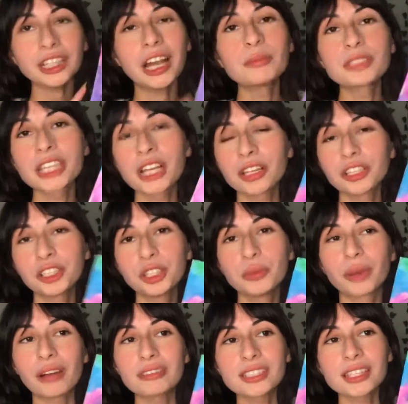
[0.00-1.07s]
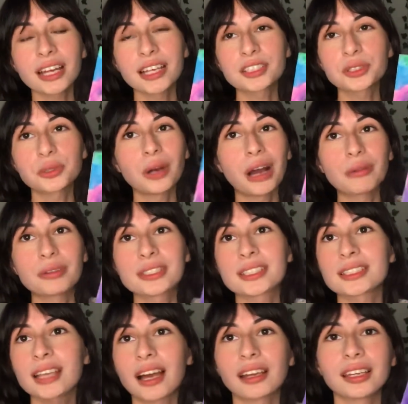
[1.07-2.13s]
I'm telling you, when I was in high school, I was
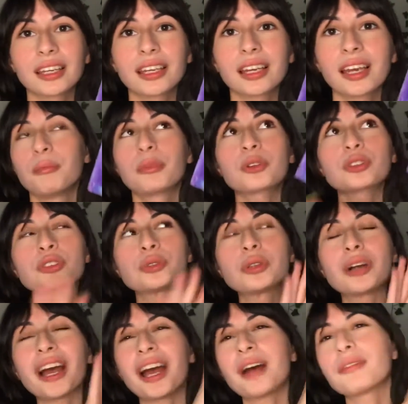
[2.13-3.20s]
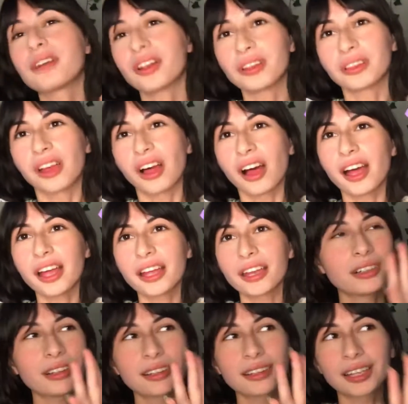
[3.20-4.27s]
slacking. Middle school, I have a lot.
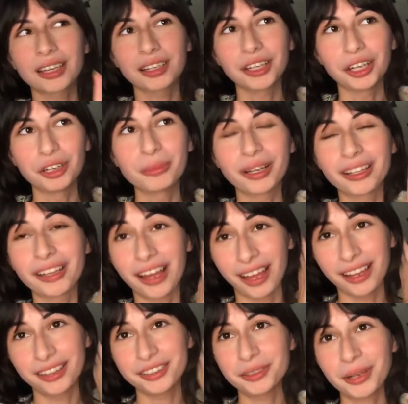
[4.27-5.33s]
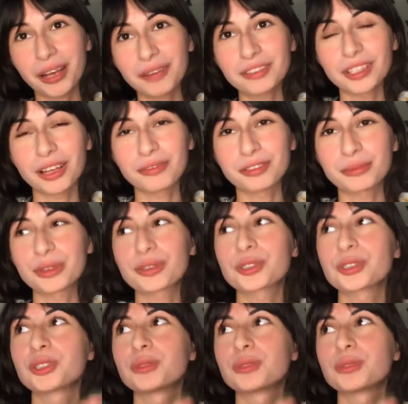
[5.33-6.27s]
They're not that good, but I do have a lot for middle school.